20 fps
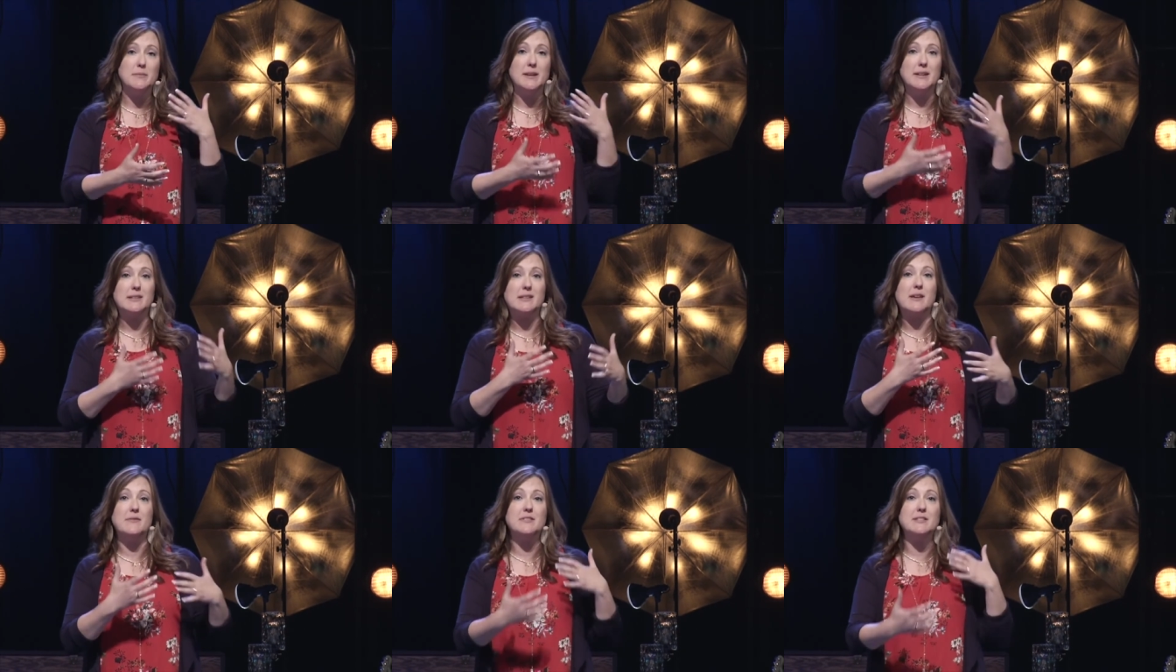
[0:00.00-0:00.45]

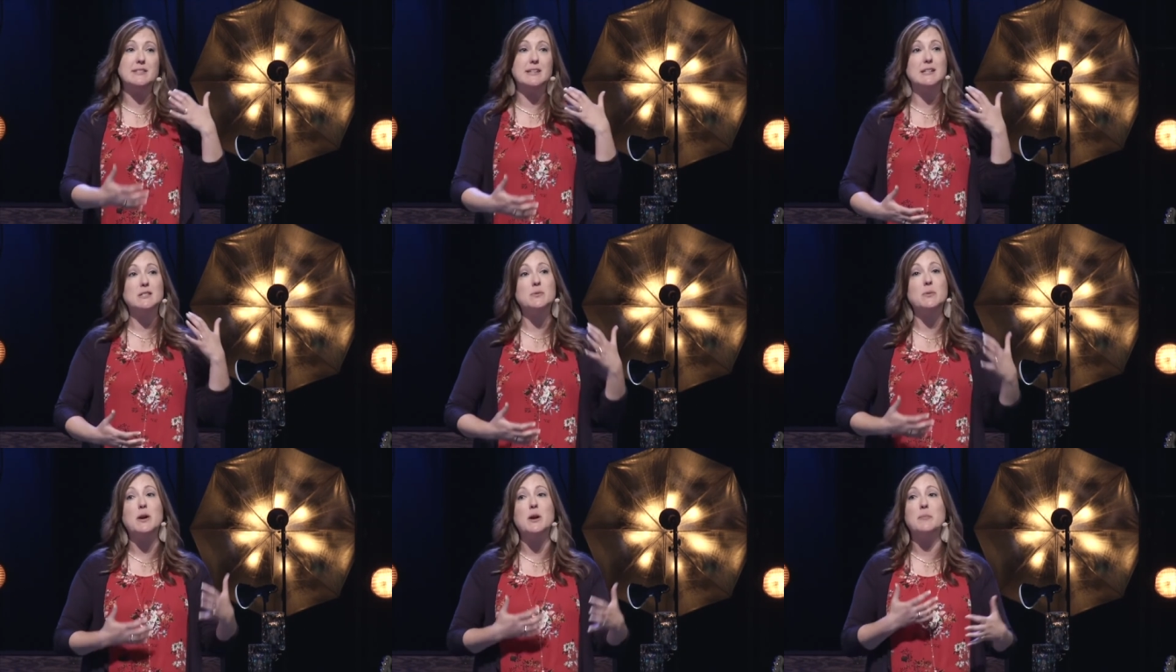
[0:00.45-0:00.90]
because obviously
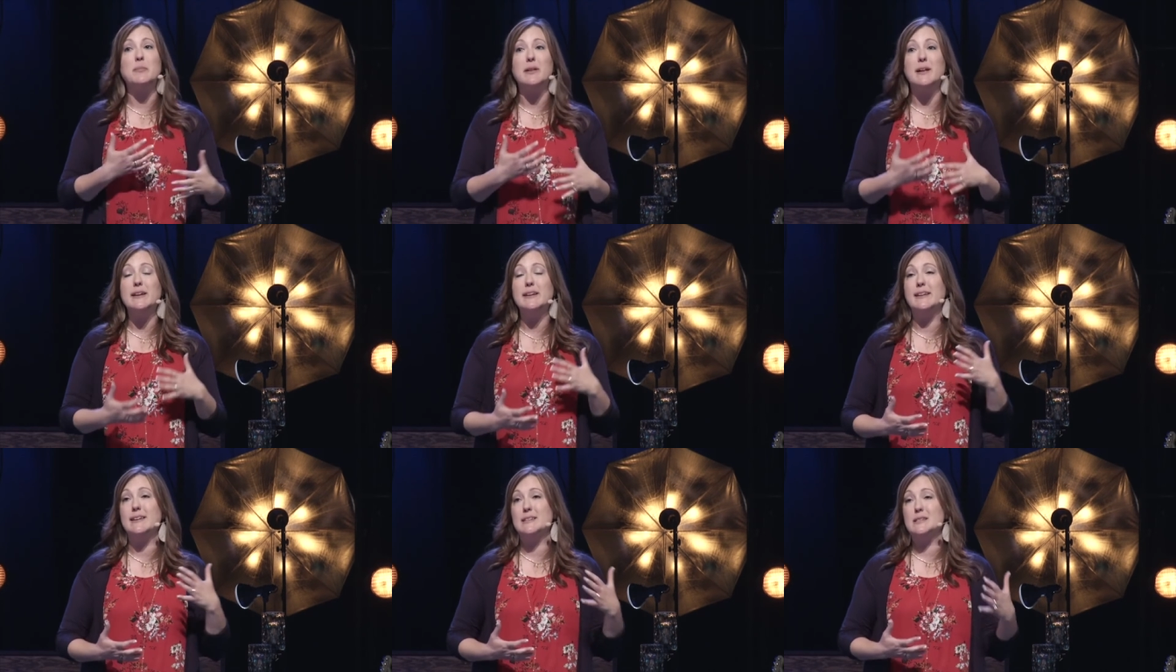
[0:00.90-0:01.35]
that's where our
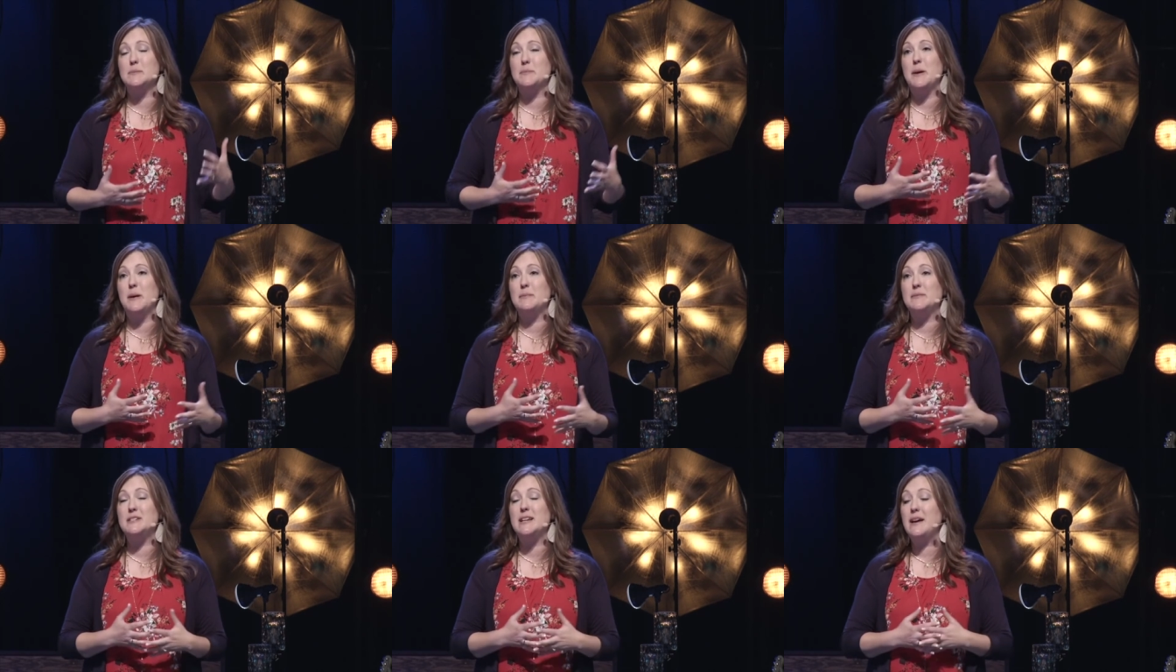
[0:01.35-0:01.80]
blood gets
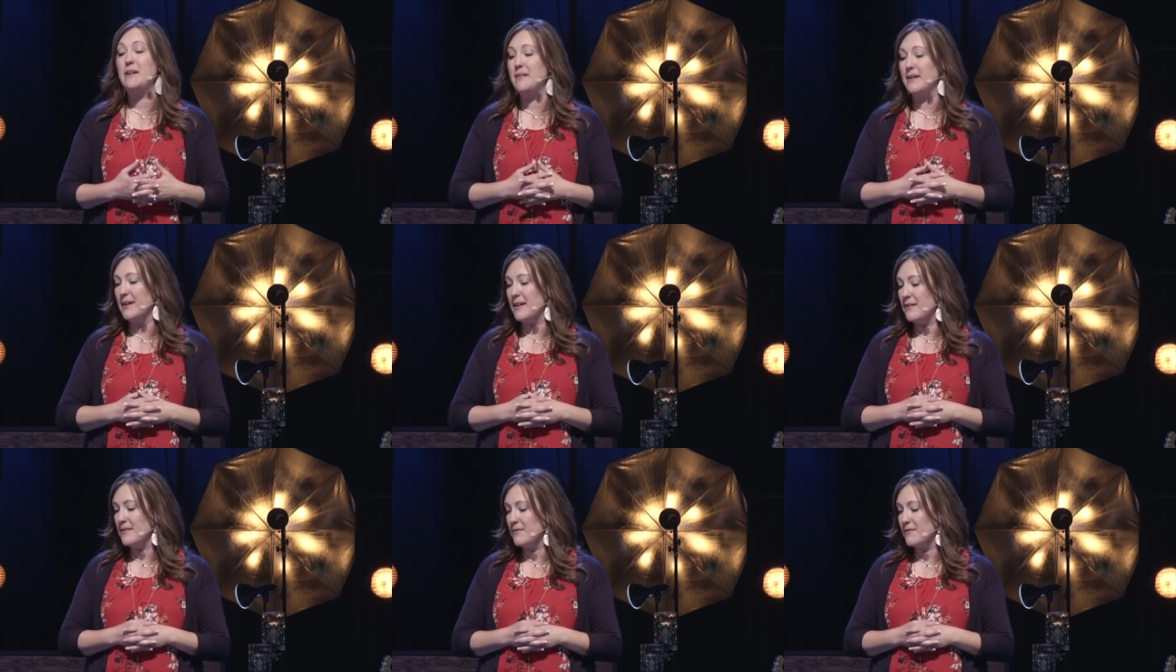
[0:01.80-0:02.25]
pumped out
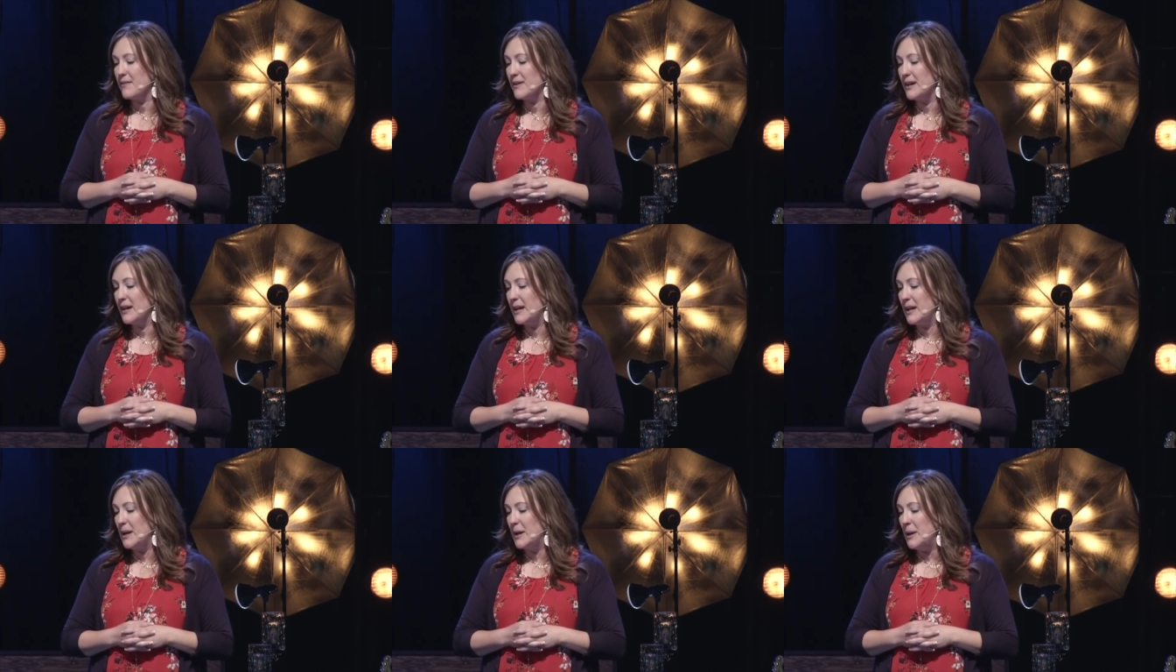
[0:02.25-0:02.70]
of.
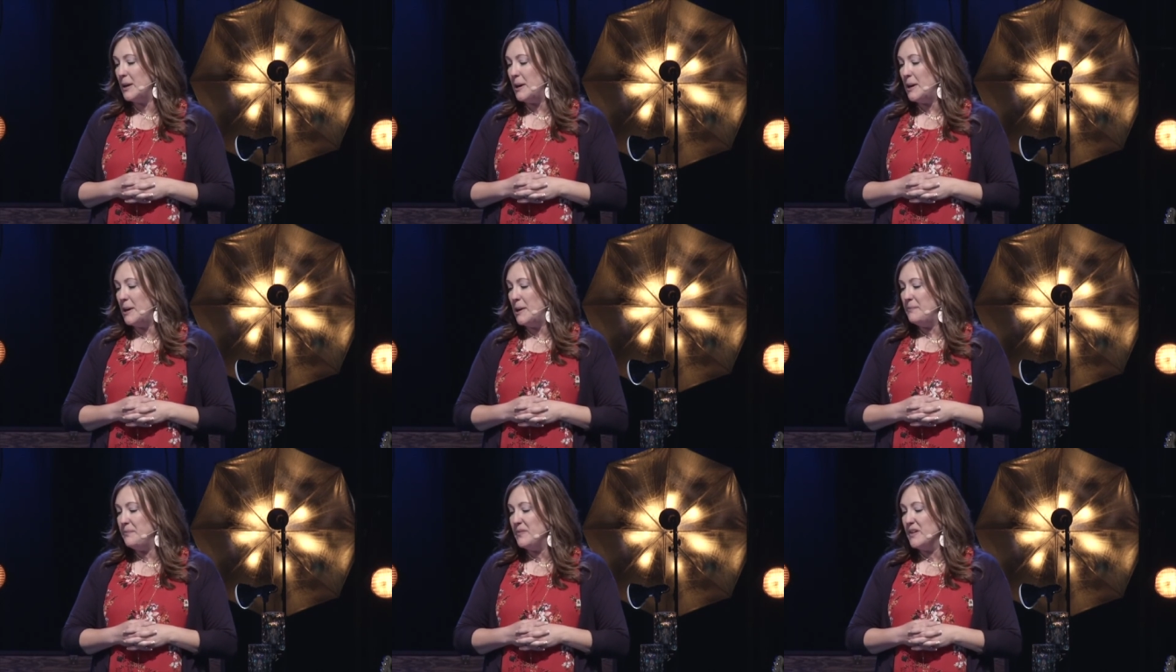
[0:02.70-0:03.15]

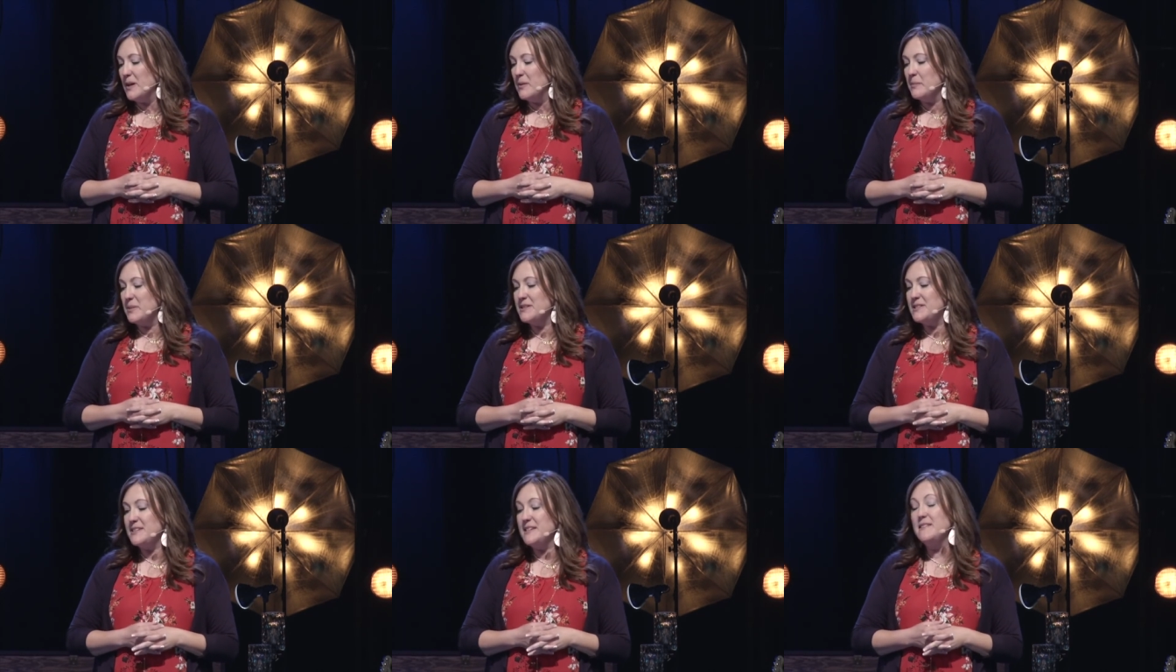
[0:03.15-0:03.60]

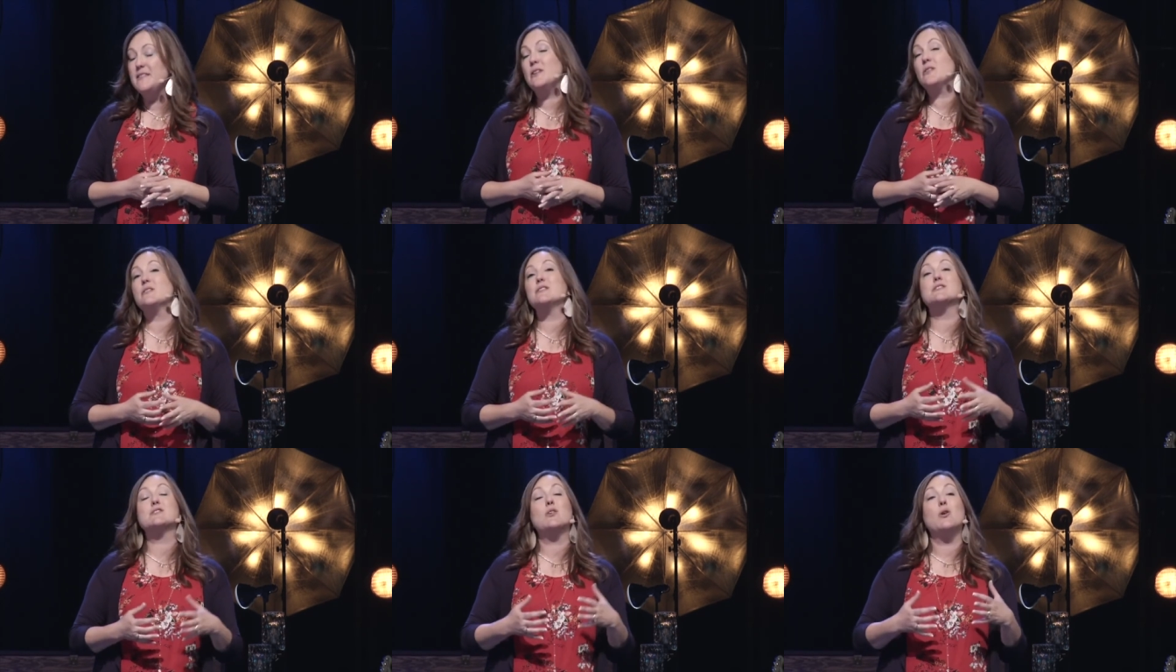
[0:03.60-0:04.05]
But see,
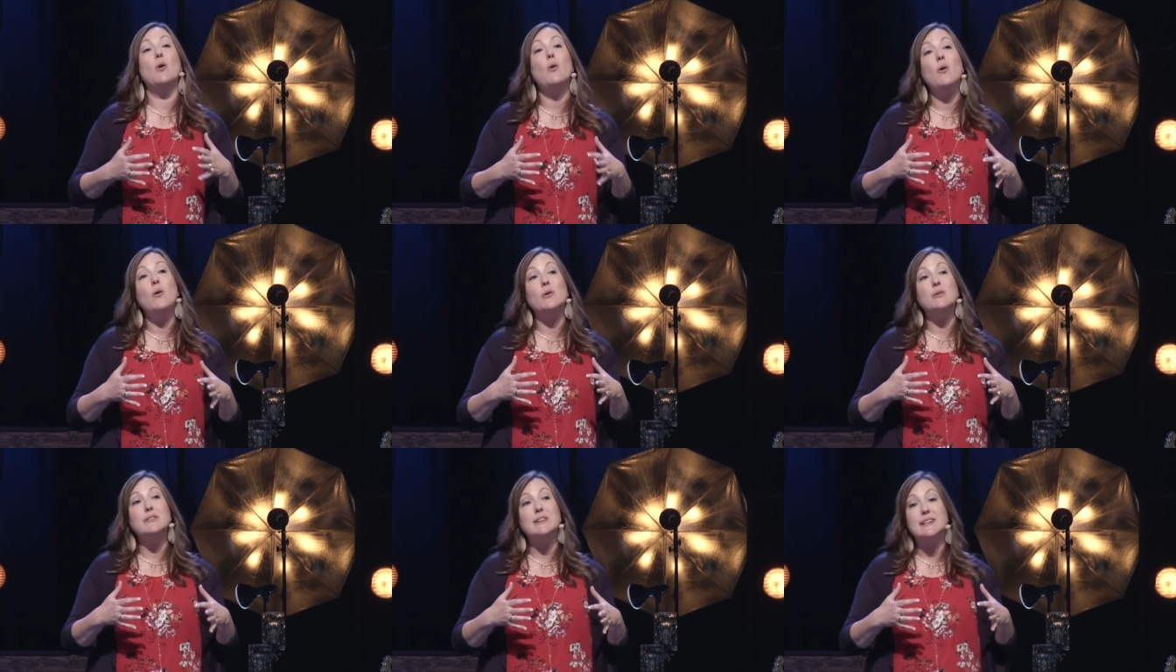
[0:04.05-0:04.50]
there is
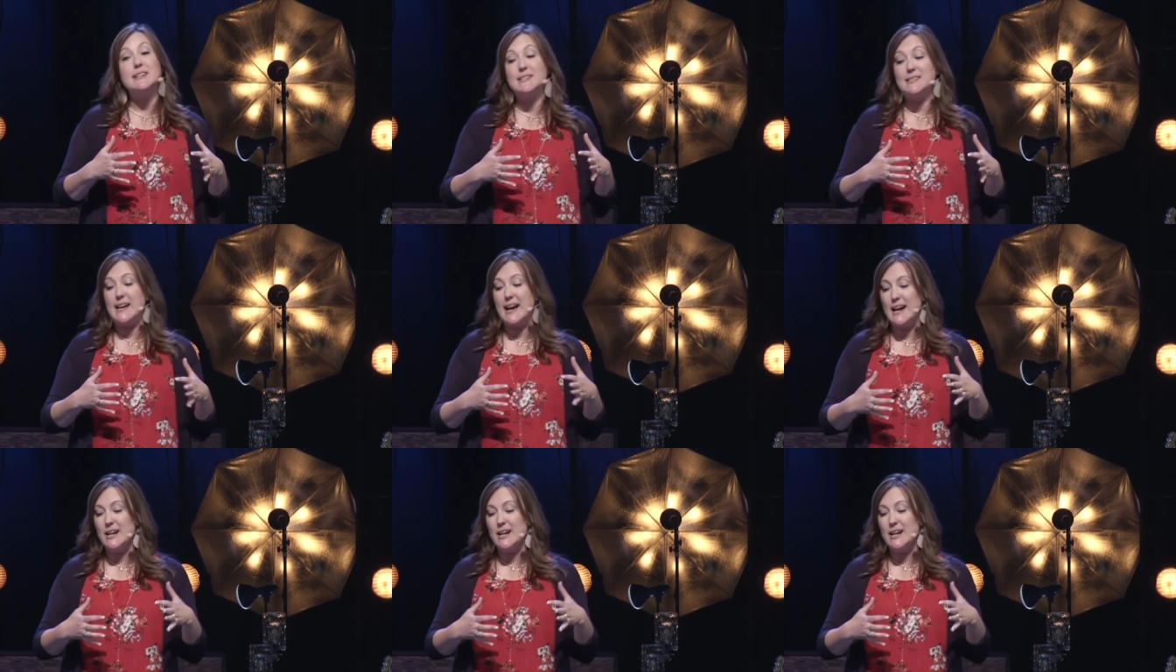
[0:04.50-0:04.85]
gold that is